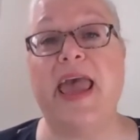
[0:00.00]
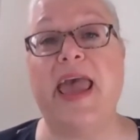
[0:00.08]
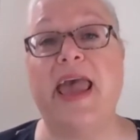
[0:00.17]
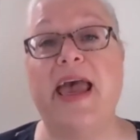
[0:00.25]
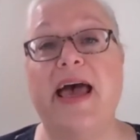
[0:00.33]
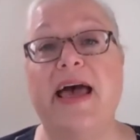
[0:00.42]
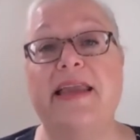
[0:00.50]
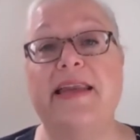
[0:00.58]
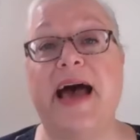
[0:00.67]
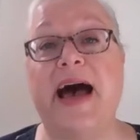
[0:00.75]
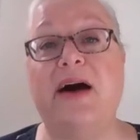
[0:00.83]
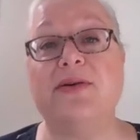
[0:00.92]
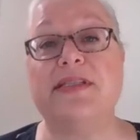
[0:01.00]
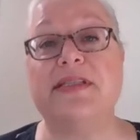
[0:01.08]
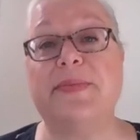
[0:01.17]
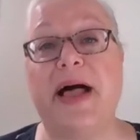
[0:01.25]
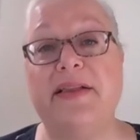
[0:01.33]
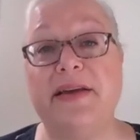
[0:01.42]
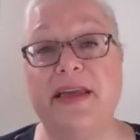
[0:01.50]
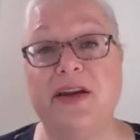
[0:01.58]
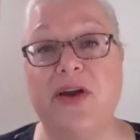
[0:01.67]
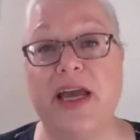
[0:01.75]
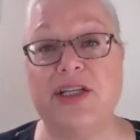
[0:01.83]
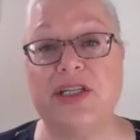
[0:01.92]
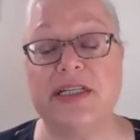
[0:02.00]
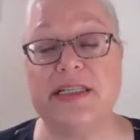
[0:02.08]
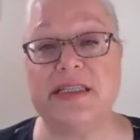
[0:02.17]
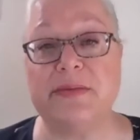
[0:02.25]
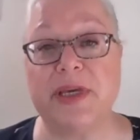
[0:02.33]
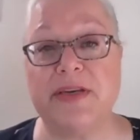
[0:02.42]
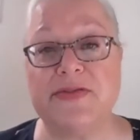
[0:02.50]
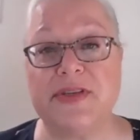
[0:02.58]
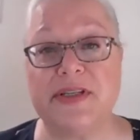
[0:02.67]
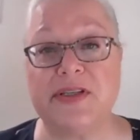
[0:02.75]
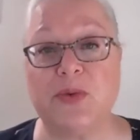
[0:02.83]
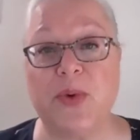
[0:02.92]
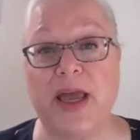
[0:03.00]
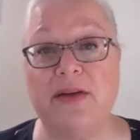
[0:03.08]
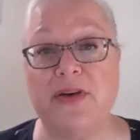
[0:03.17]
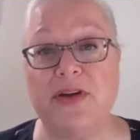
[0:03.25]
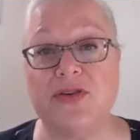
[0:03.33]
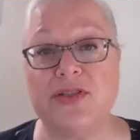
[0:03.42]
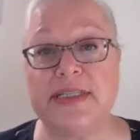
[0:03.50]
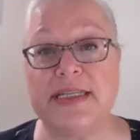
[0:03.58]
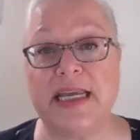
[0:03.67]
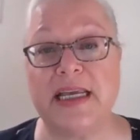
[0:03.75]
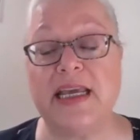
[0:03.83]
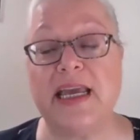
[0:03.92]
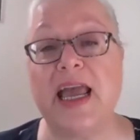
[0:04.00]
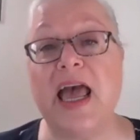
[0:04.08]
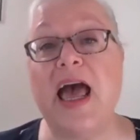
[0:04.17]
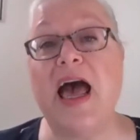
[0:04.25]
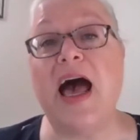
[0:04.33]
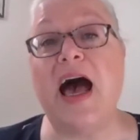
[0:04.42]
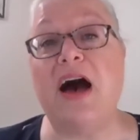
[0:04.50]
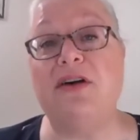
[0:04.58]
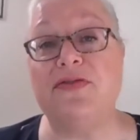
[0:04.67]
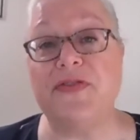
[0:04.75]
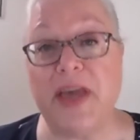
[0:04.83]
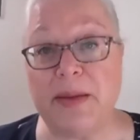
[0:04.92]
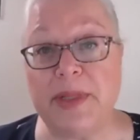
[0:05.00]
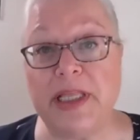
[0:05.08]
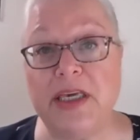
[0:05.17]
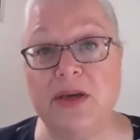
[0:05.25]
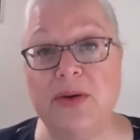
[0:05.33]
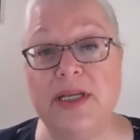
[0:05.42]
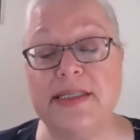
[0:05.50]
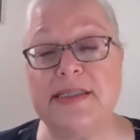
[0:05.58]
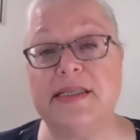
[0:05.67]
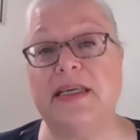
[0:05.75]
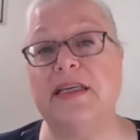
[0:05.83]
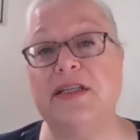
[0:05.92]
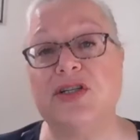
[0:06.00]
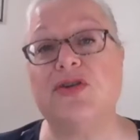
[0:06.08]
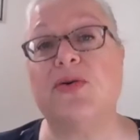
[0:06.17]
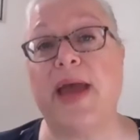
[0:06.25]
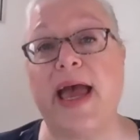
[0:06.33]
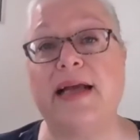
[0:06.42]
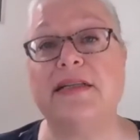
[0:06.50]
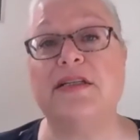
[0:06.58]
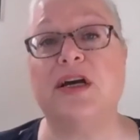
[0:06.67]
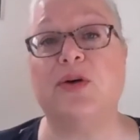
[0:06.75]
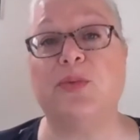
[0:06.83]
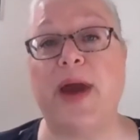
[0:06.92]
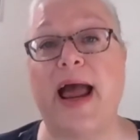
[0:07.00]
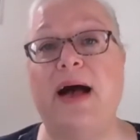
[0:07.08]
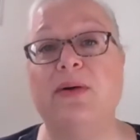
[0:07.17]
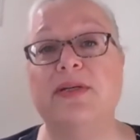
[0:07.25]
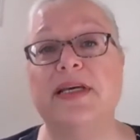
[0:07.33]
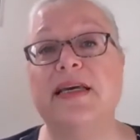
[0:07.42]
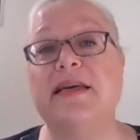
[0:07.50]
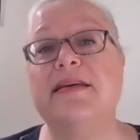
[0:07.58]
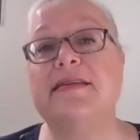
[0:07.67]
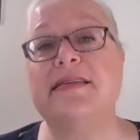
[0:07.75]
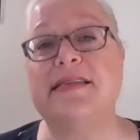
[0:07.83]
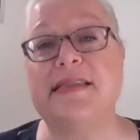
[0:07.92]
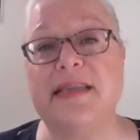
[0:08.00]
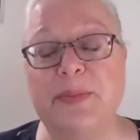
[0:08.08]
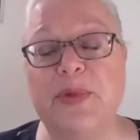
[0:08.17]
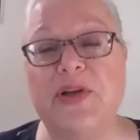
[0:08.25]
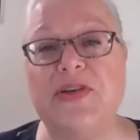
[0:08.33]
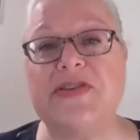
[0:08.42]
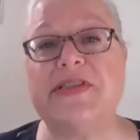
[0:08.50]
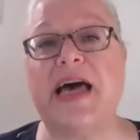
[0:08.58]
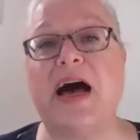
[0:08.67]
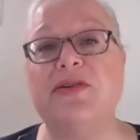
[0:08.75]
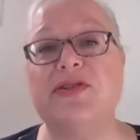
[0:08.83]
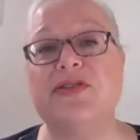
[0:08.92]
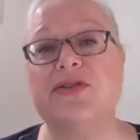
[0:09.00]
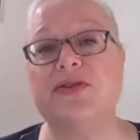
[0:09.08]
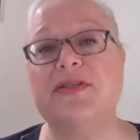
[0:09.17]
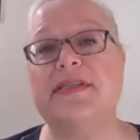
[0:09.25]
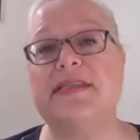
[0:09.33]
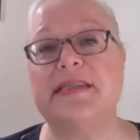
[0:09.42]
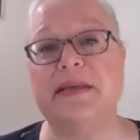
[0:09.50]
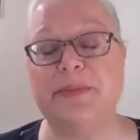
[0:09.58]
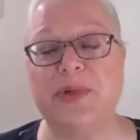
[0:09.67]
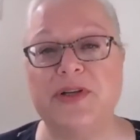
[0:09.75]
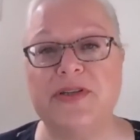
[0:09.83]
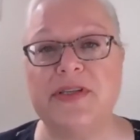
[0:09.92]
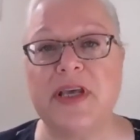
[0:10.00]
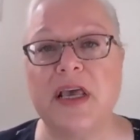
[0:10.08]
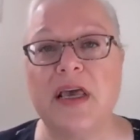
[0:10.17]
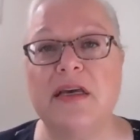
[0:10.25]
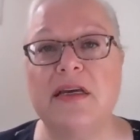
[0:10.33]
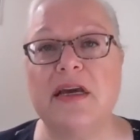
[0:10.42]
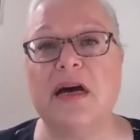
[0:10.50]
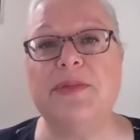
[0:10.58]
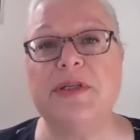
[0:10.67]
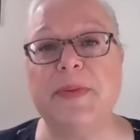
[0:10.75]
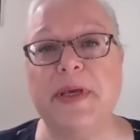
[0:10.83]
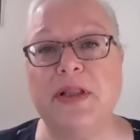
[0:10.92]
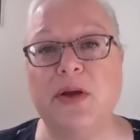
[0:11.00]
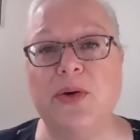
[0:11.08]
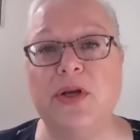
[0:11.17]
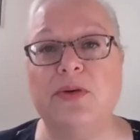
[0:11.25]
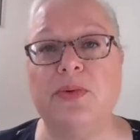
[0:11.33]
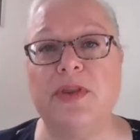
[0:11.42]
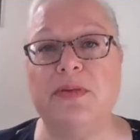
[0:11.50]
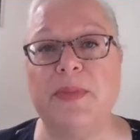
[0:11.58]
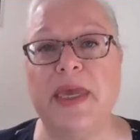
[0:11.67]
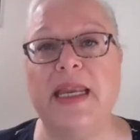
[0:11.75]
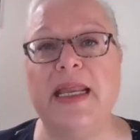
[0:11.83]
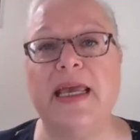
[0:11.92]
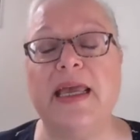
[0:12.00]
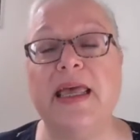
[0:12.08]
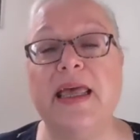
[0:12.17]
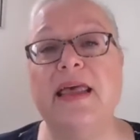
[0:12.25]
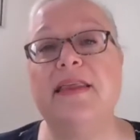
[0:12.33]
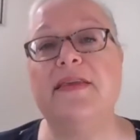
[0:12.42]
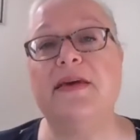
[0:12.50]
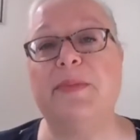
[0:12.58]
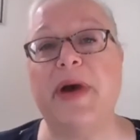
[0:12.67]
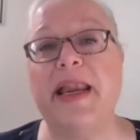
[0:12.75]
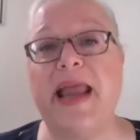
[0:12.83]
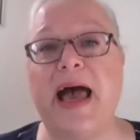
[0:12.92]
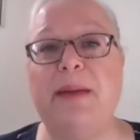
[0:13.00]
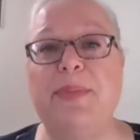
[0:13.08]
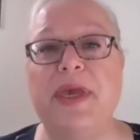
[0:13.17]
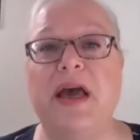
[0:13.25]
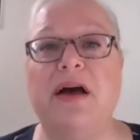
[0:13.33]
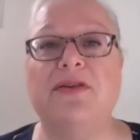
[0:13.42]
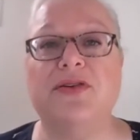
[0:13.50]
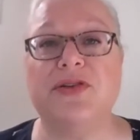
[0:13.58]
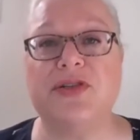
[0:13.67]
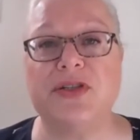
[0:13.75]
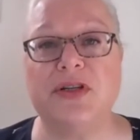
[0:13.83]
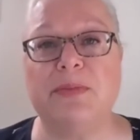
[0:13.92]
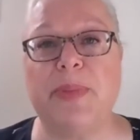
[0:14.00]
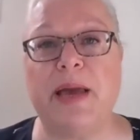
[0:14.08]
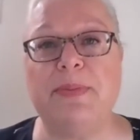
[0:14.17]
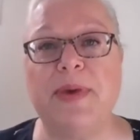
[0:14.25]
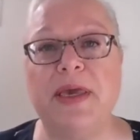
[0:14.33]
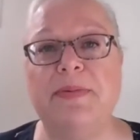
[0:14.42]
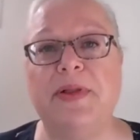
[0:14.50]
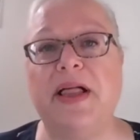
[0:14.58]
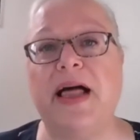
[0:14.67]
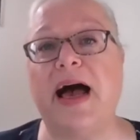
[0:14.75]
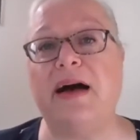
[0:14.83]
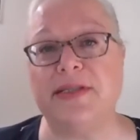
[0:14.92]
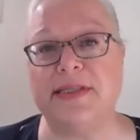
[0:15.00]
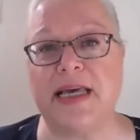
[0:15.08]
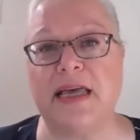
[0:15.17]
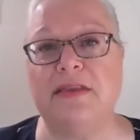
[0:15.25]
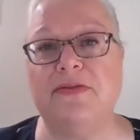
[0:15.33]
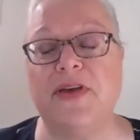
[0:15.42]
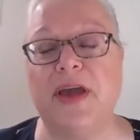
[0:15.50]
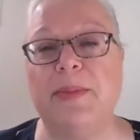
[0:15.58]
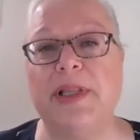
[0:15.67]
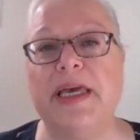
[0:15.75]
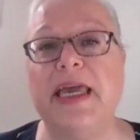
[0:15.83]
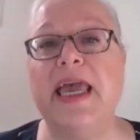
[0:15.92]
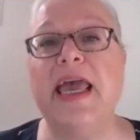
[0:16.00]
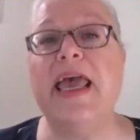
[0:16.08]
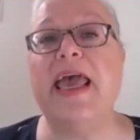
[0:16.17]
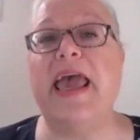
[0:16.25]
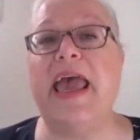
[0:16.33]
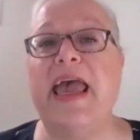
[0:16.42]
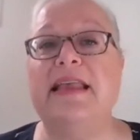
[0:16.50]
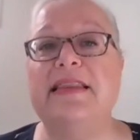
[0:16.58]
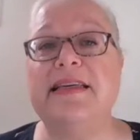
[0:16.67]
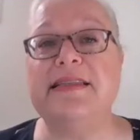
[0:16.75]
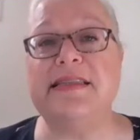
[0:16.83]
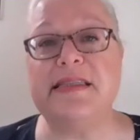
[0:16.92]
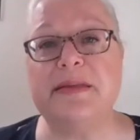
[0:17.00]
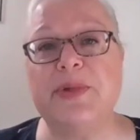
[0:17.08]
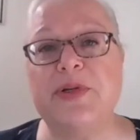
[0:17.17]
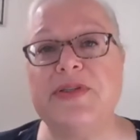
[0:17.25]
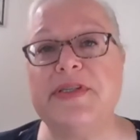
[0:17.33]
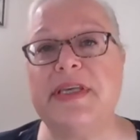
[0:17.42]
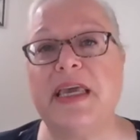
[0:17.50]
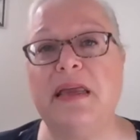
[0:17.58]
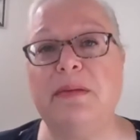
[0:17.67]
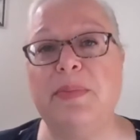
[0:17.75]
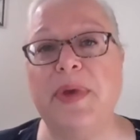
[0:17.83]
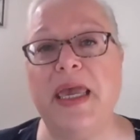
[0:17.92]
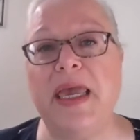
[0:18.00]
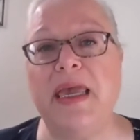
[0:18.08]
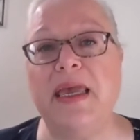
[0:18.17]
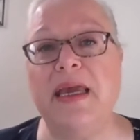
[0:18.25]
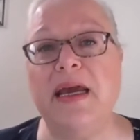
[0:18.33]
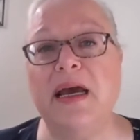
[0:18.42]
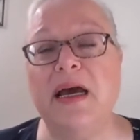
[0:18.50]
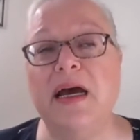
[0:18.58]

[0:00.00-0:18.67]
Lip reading: and how symbolic interactionism gives us a way of understanding how family units interact around symbols, how certain symbols come to be loaded with meaning that might not be understood by people outside the family. And these symbols can be